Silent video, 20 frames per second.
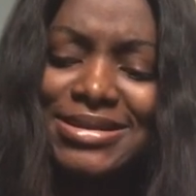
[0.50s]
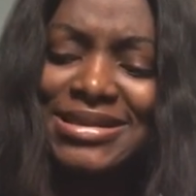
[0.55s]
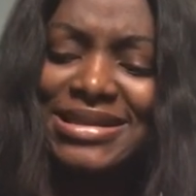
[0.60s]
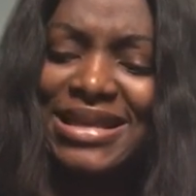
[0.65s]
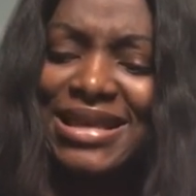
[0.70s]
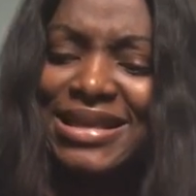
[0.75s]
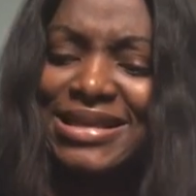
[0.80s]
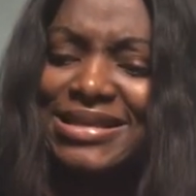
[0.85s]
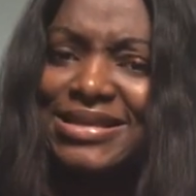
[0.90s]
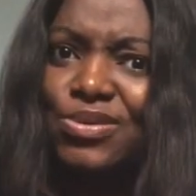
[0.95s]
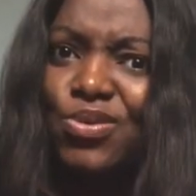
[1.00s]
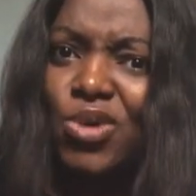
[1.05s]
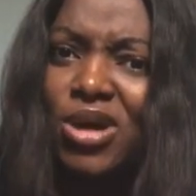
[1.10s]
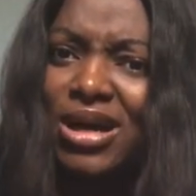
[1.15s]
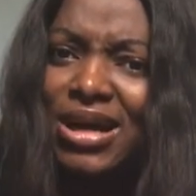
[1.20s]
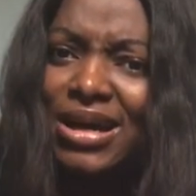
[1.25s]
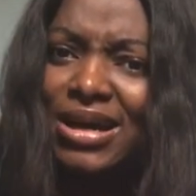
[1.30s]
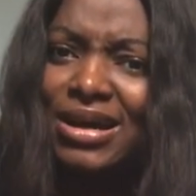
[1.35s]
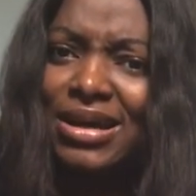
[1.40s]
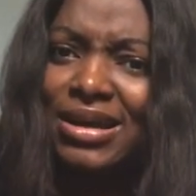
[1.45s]
Six
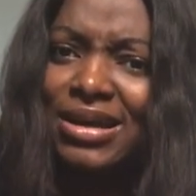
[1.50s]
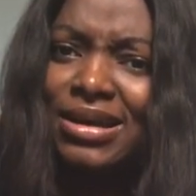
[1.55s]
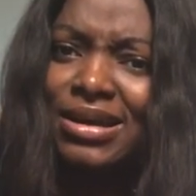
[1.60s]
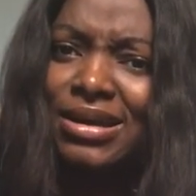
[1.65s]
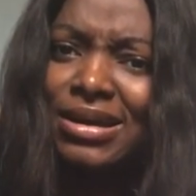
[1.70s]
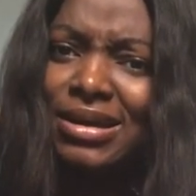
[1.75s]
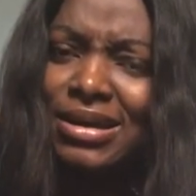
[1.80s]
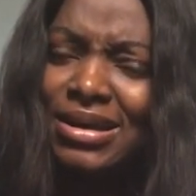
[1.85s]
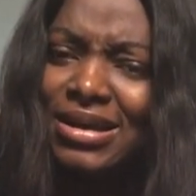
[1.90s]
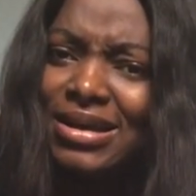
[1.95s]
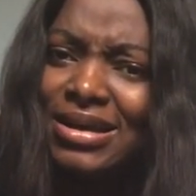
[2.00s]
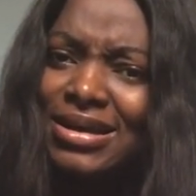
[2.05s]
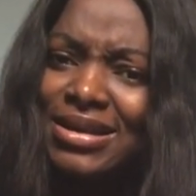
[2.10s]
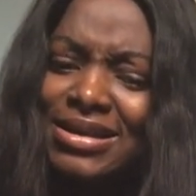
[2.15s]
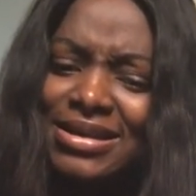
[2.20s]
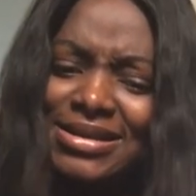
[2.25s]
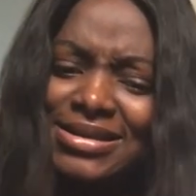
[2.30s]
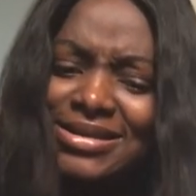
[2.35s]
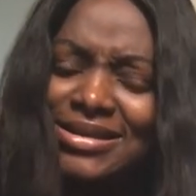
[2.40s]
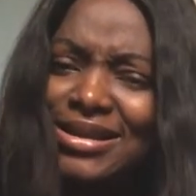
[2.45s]

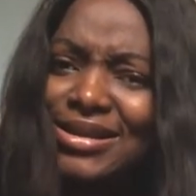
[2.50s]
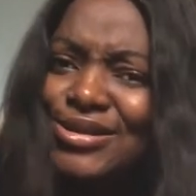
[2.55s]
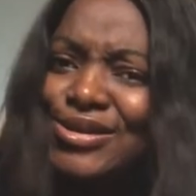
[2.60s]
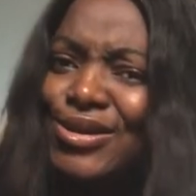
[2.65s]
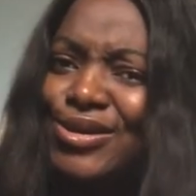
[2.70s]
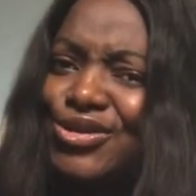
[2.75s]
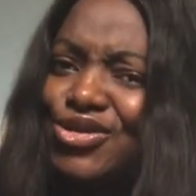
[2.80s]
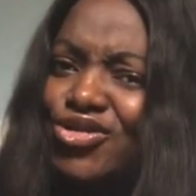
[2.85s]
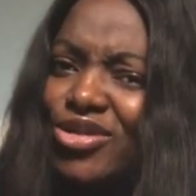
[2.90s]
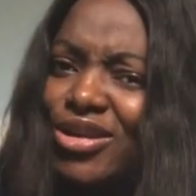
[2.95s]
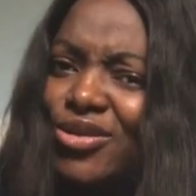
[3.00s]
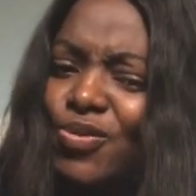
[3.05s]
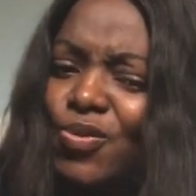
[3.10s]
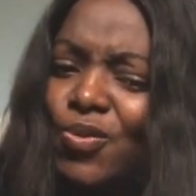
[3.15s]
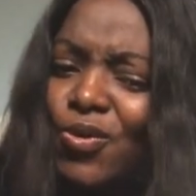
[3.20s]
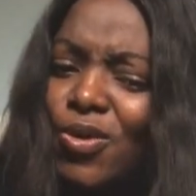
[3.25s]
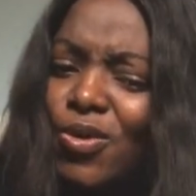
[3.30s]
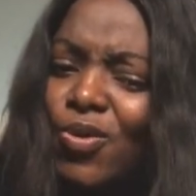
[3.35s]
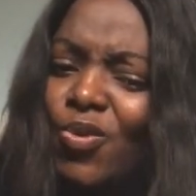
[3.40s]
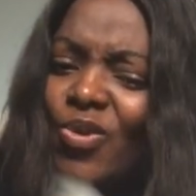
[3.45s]
Six hundred?
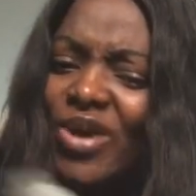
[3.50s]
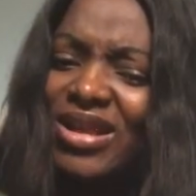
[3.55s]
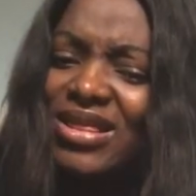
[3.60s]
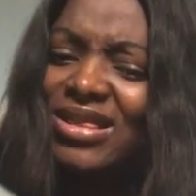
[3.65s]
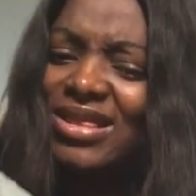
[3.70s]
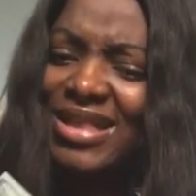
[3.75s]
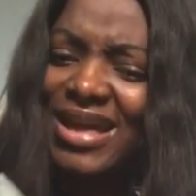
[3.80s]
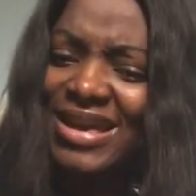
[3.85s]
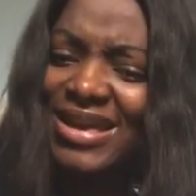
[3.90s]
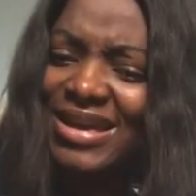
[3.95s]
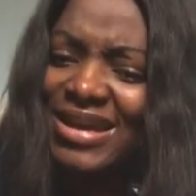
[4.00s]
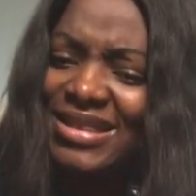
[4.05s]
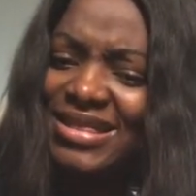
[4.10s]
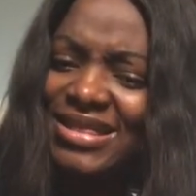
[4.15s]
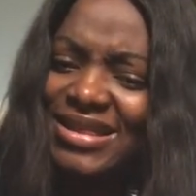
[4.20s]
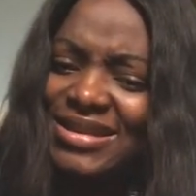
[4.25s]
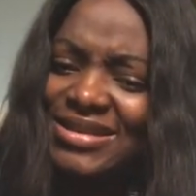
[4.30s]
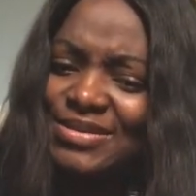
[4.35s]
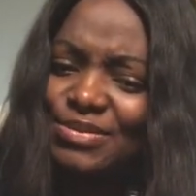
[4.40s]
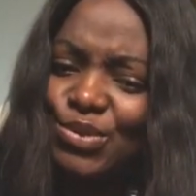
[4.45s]
When did I
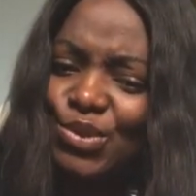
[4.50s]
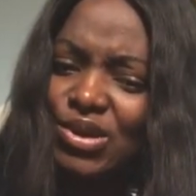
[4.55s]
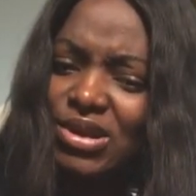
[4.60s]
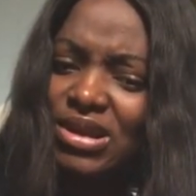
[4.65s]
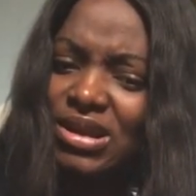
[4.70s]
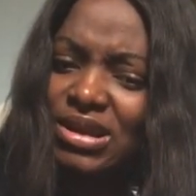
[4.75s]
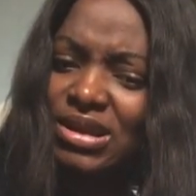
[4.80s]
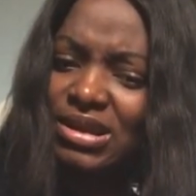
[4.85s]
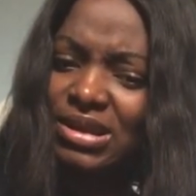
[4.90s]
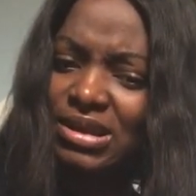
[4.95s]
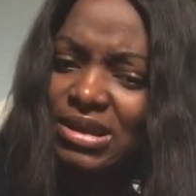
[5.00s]
get this money?